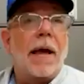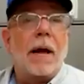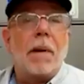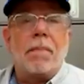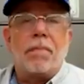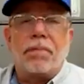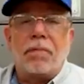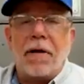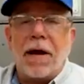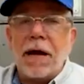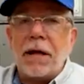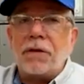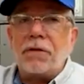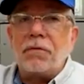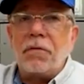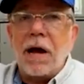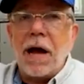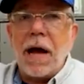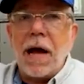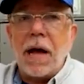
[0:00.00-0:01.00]
a brass
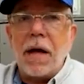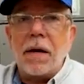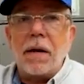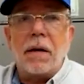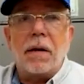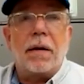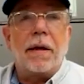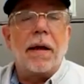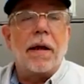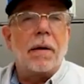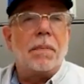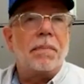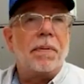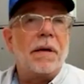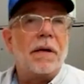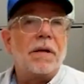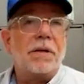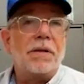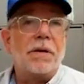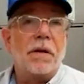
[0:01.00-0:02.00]
rod, get a
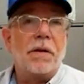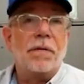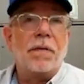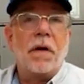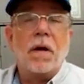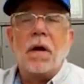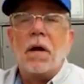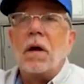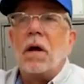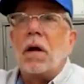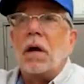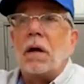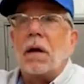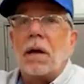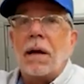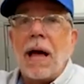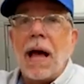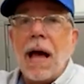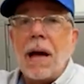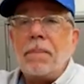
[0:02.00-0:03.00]
piece of
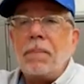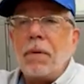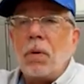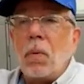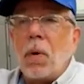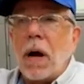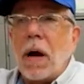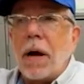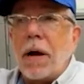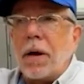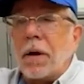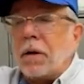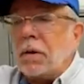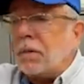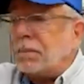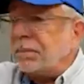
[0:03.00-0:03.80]
copper wire,